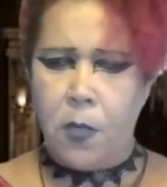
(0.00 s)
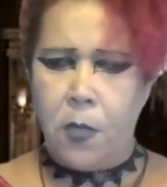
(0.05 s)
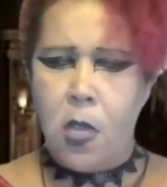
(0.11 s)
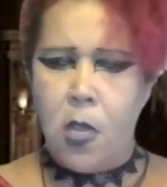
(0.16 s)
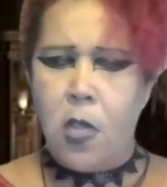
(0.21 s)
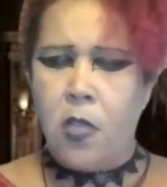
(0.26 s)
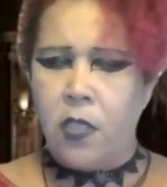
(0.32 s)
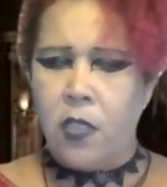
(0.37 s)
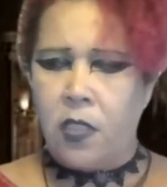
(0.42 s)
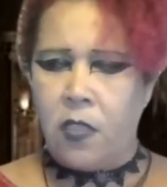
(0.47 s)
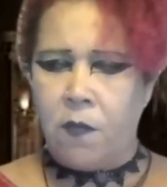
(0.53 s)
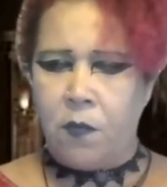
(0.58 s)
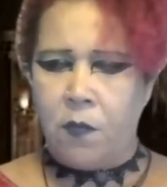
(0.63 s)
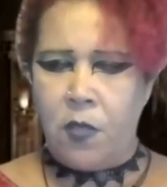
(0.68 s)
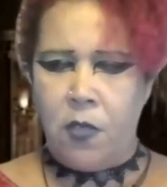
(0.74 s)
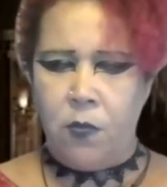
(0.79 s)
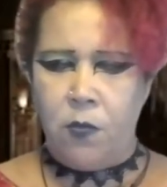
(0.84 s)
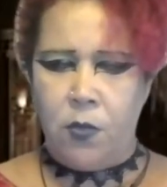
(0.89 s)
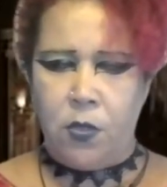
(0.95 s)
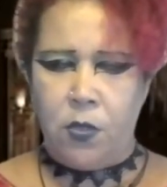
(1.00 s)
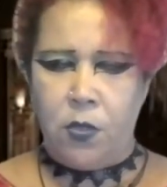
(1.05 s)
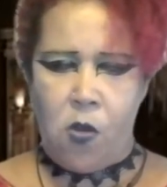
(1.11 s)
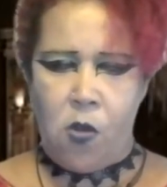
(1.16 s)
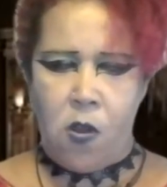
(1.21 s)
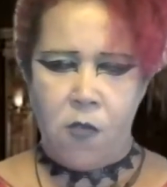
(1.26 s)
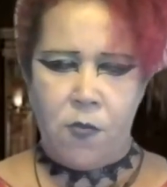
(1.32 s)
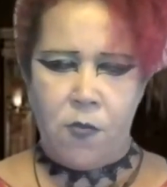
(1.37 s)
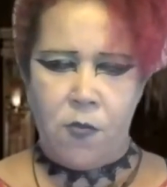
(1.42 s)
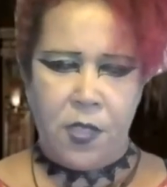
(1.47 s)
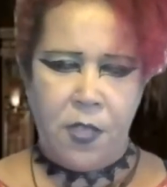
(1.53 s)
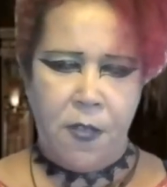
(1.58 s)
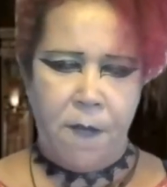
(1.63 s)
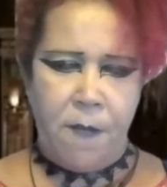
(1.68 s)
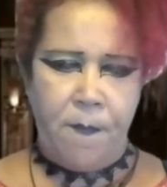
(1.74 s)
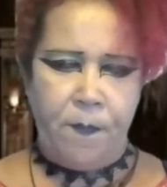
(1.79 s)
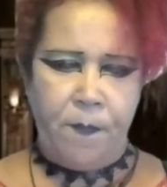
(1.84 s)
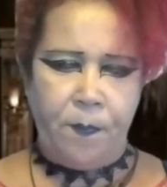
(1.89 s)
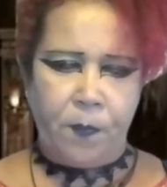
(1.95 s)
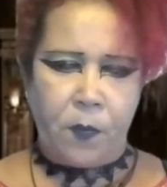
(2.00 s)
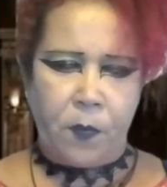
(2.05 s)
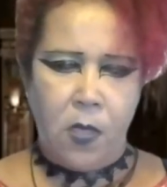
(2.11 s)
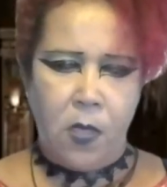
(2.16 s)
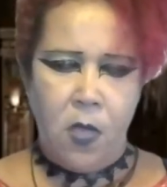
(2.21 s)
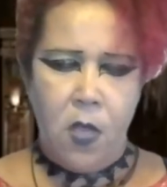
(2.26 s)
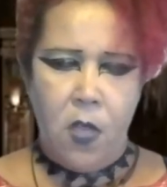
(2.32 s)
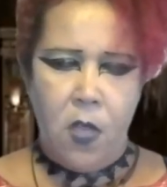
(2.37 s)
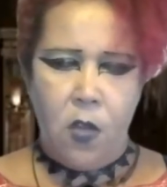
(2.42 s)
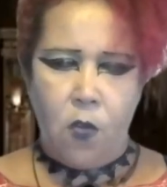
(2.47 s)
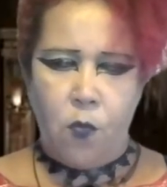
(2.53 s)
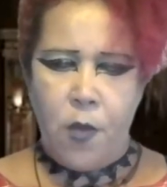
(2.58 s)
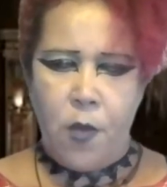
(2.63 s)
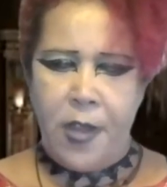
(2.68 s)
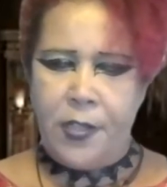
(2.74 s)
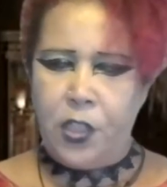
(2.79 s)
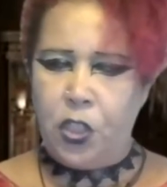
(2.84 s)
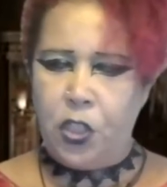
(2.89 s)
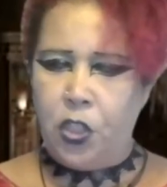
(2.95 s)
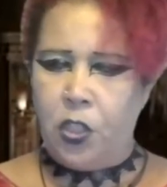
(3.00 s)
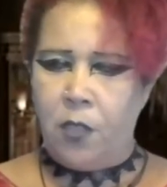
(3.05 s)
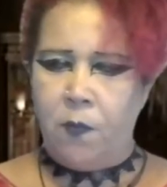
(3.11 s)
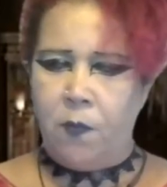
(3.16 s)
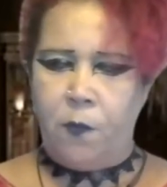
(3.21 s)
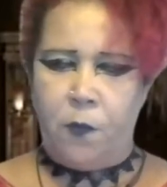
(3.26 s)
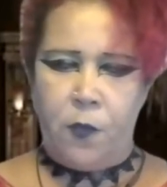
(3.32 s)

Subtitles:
Something was wrong with him. Red shook him for a